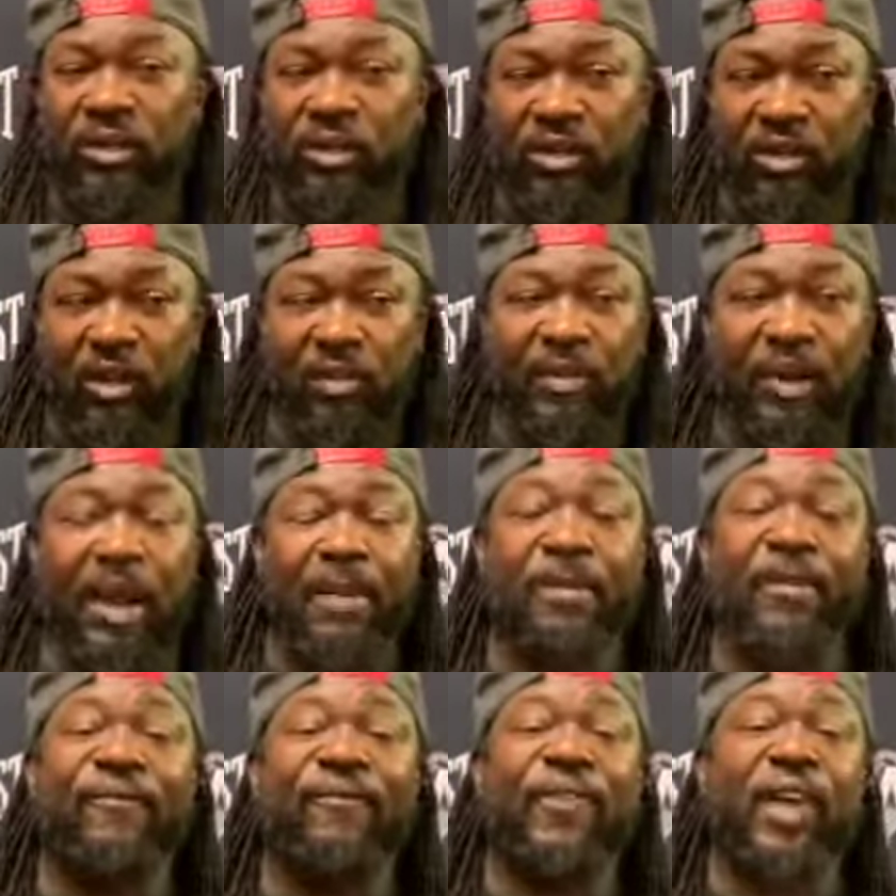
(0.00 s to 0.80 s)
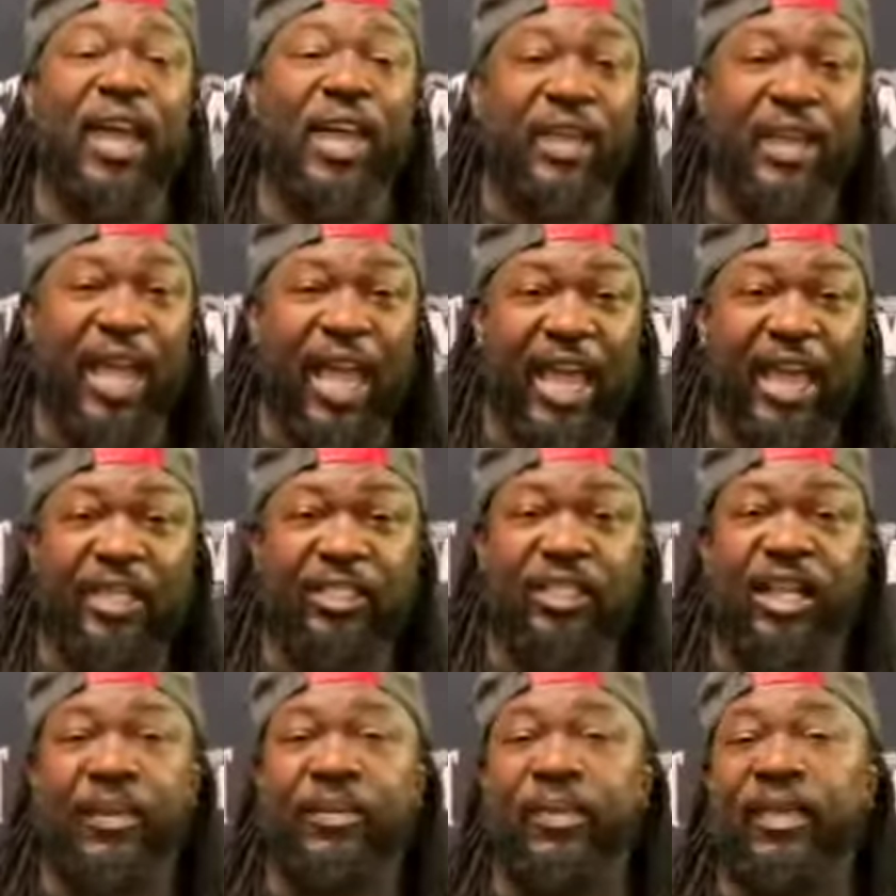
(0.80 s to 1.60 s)
you know, but I'm a fan of
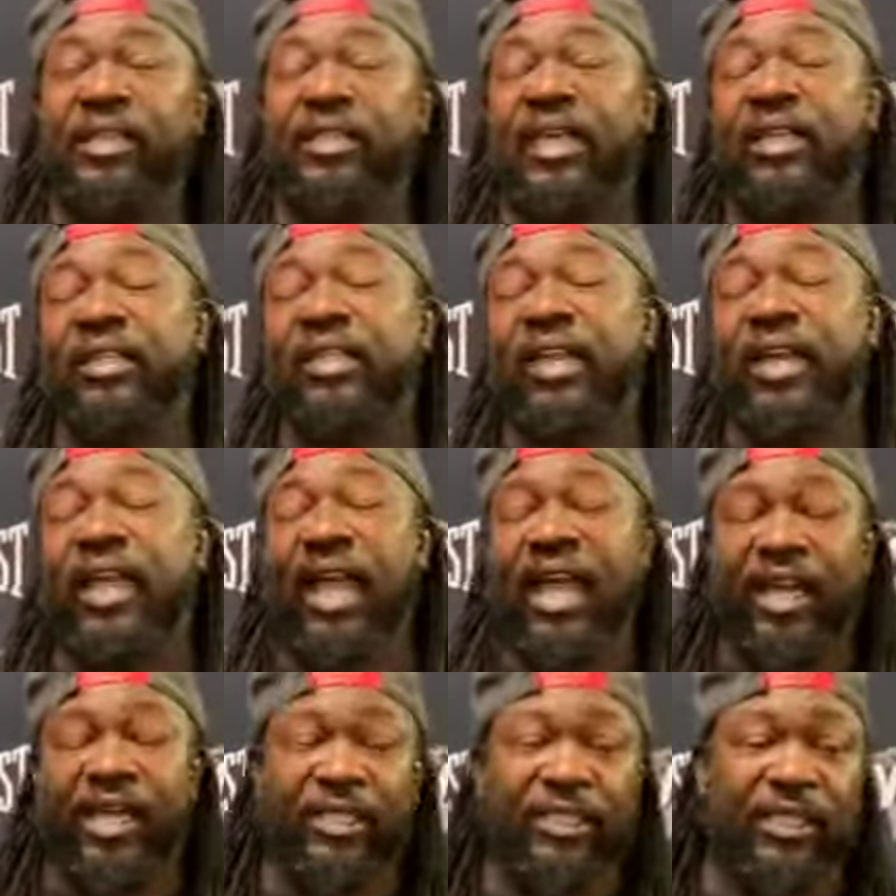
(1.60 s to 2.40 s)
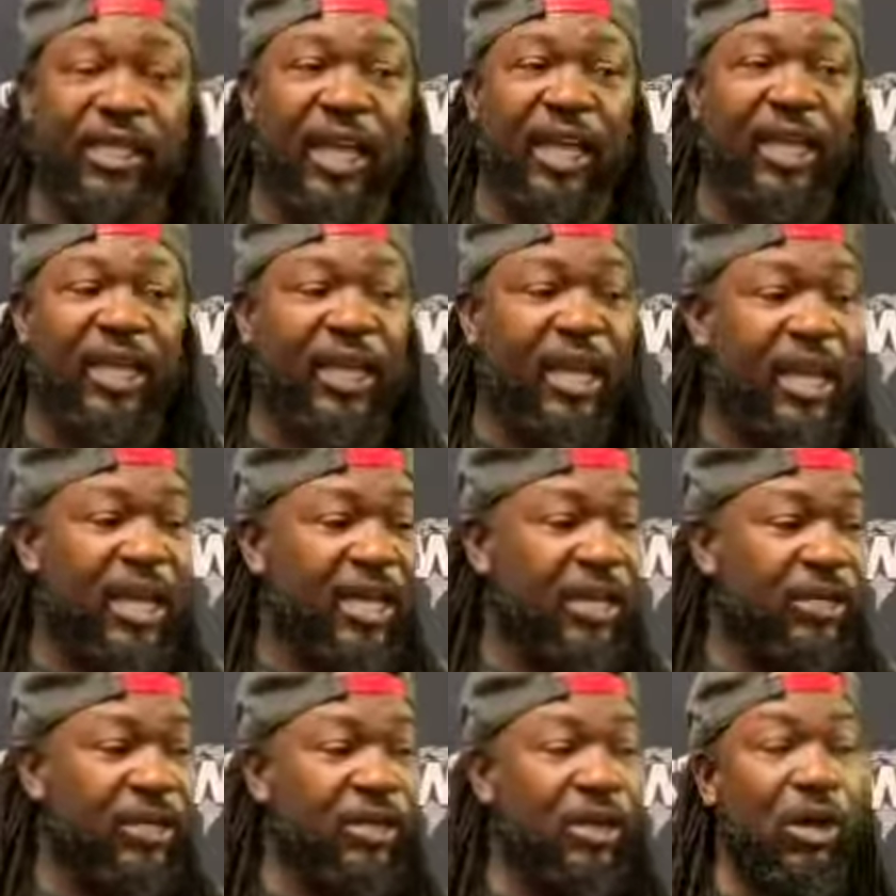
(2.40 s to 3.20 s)
AJ because I think AJ,
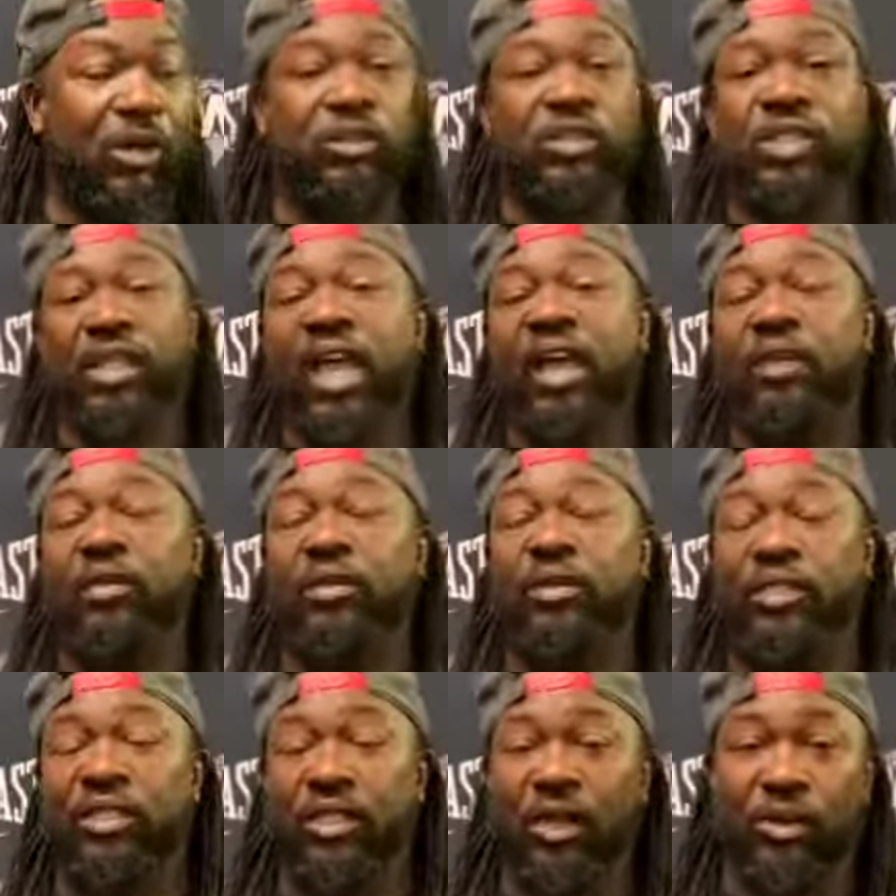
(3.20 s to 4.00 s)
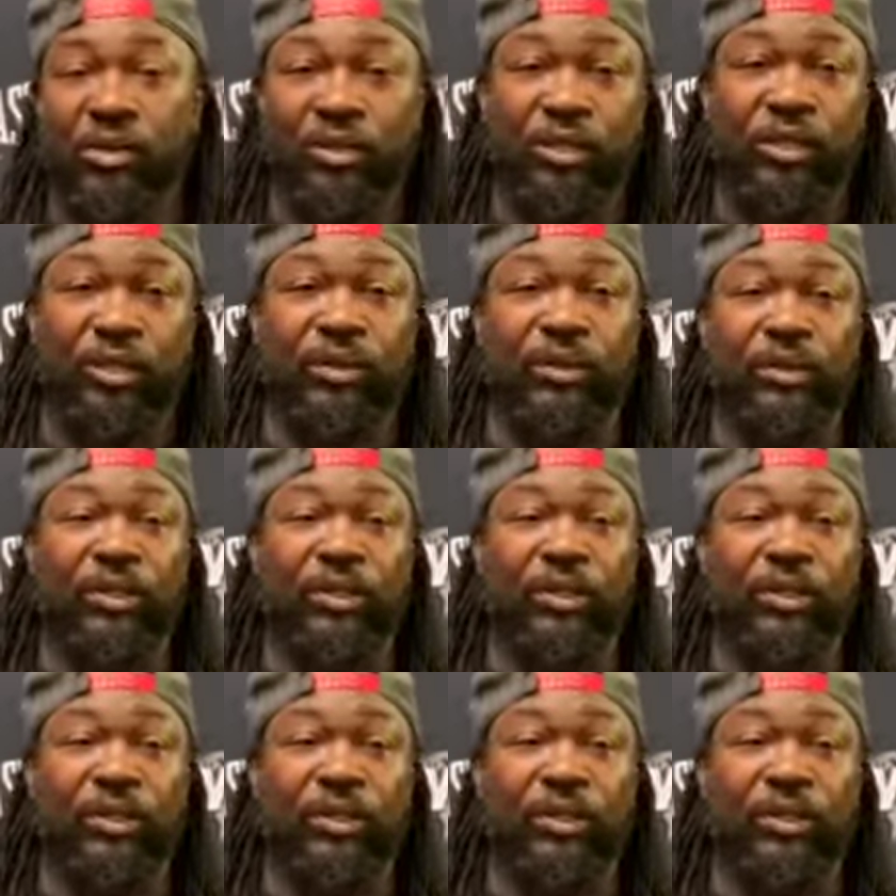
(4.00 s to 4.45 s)
you know, stand on his own too.